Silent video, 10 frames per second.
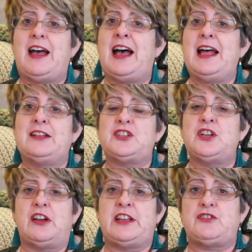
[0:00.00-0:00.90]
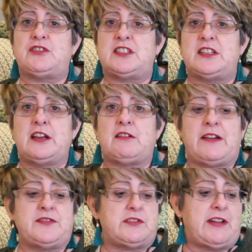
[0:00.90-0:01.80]
and you're not interested in
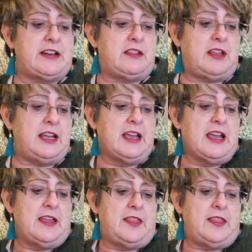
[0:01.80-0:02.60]
crafts or anything,